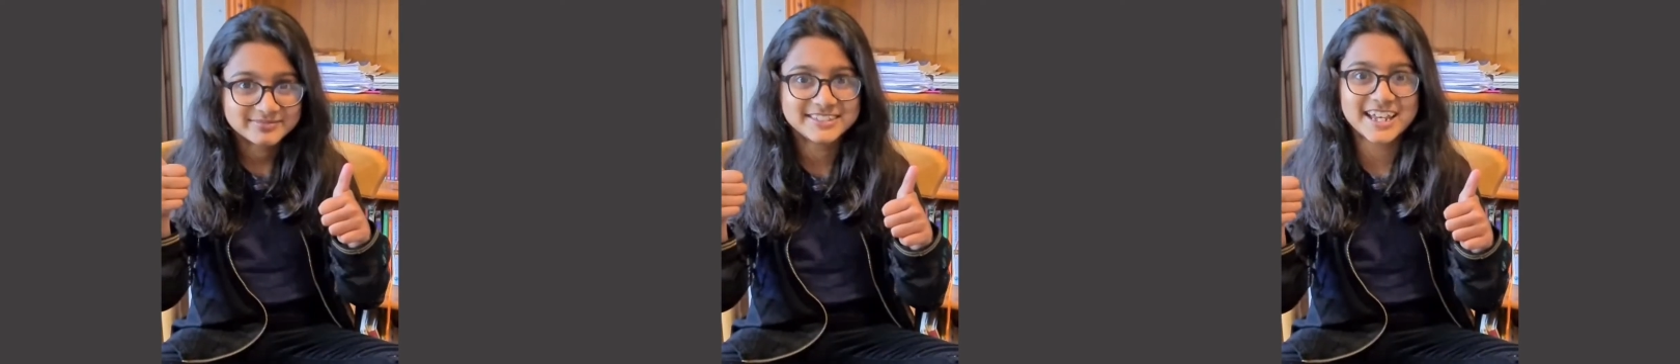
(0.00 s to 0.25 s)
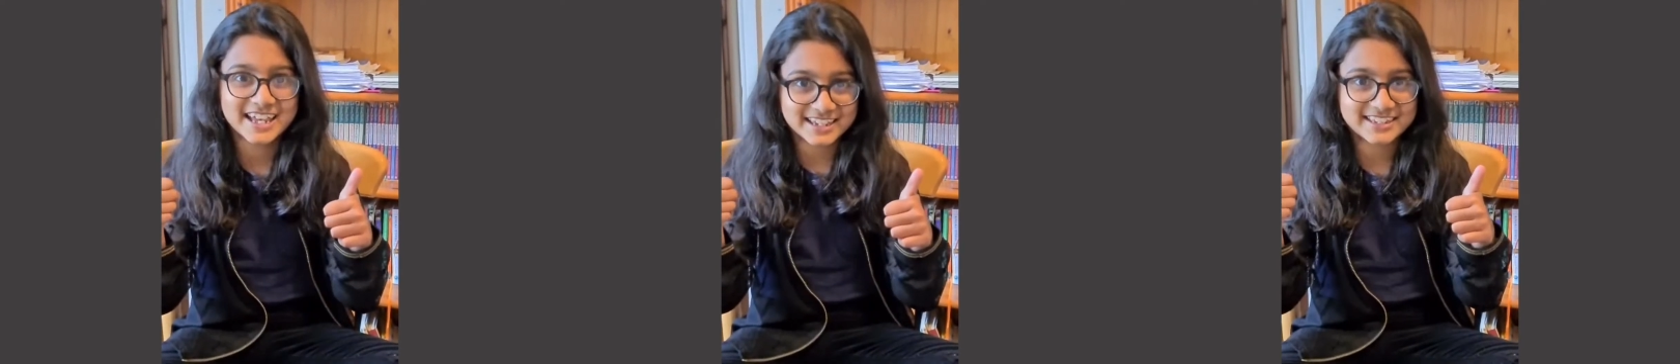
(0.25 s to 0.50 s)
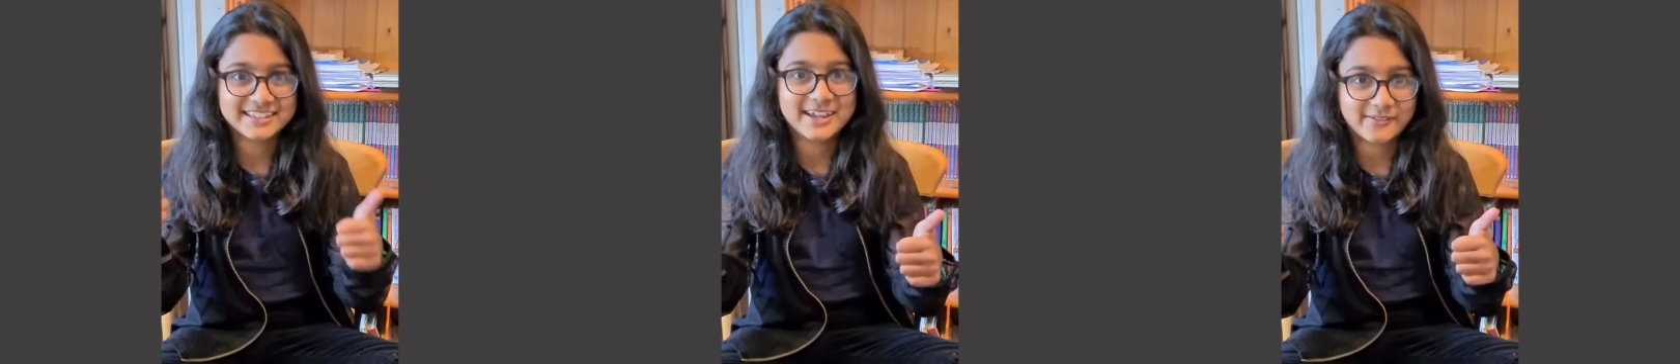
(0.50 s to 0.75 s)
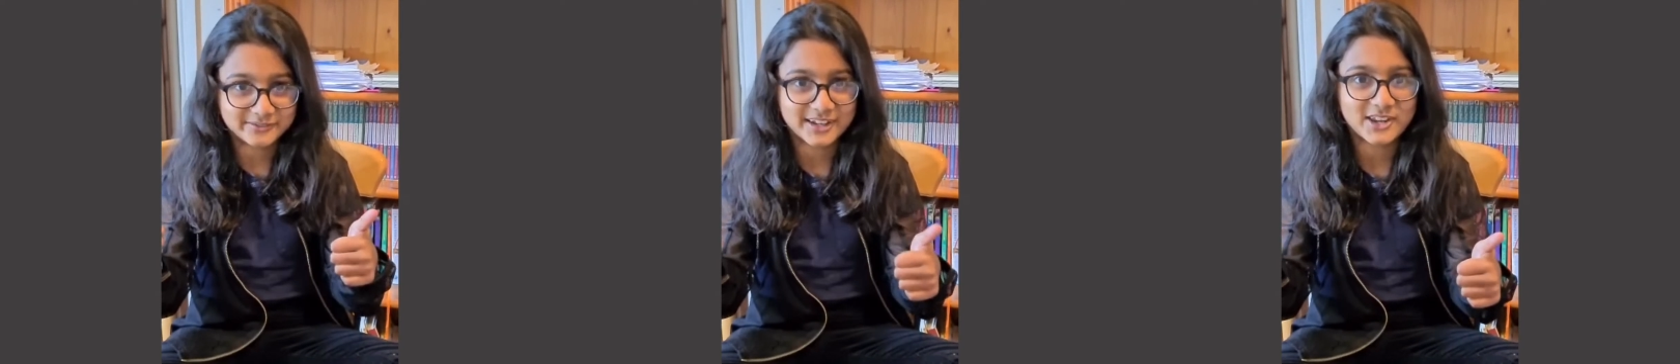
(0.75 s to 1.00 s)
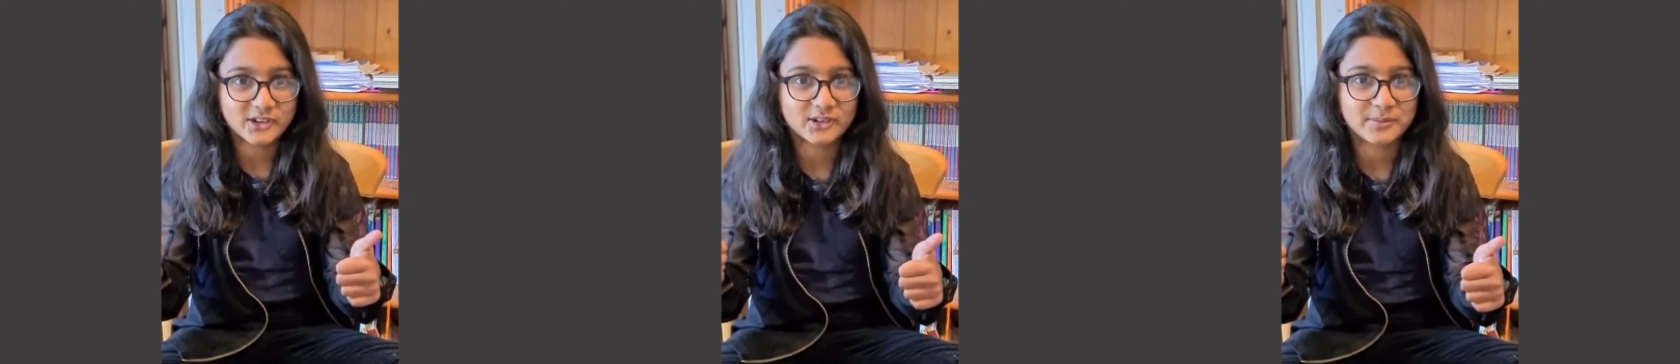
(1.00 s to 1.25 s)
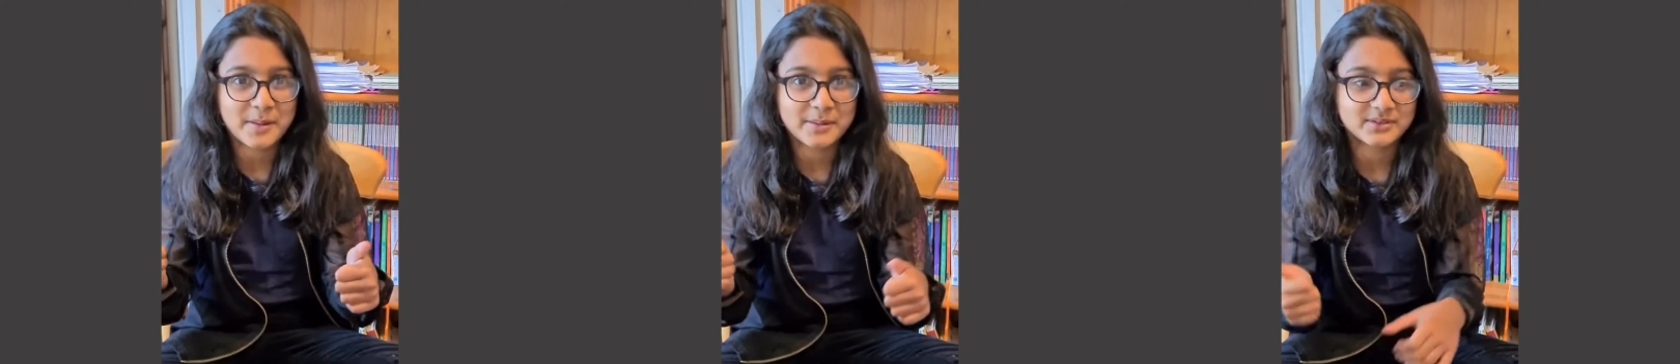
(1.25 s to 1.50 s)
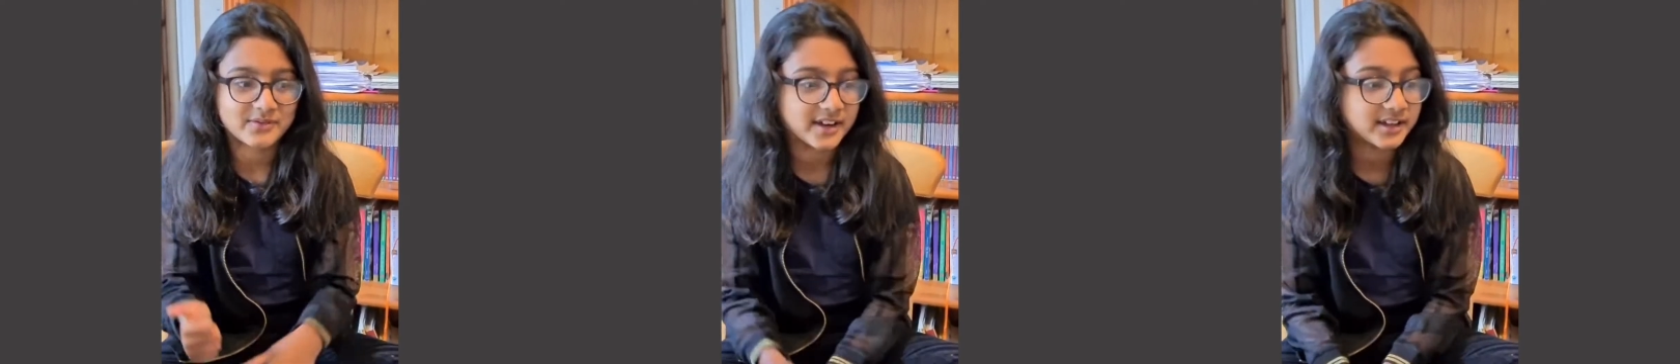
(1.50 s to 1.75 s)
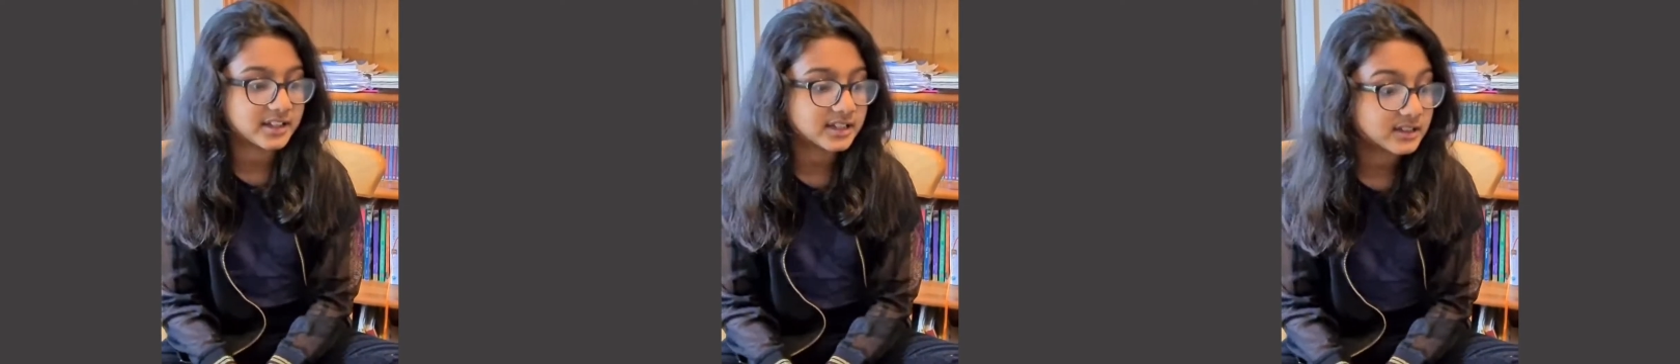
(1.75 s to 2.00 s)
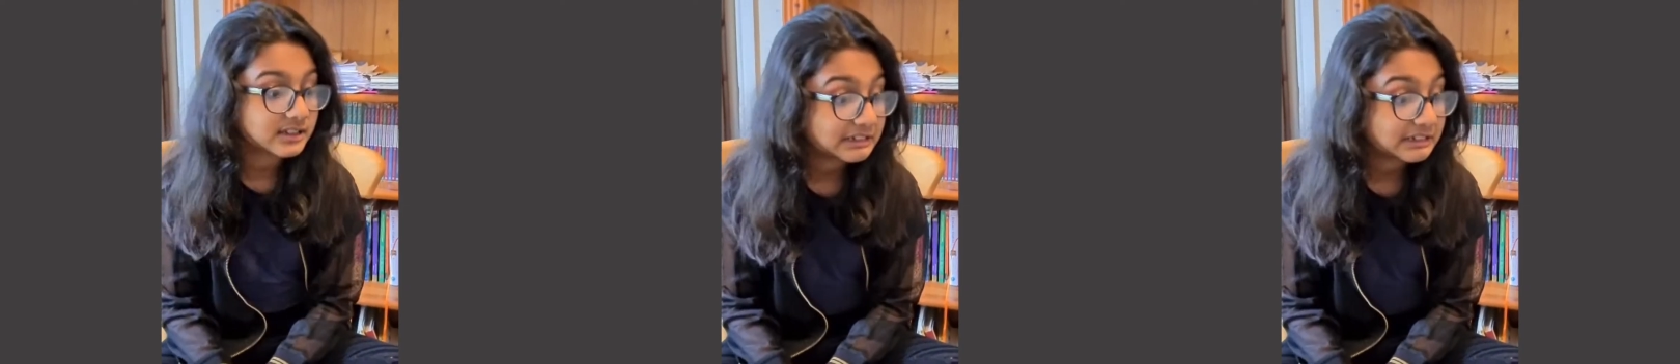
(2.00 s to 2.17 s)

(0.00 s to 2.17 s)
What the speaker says: yes, definitely you're going to be able to find it.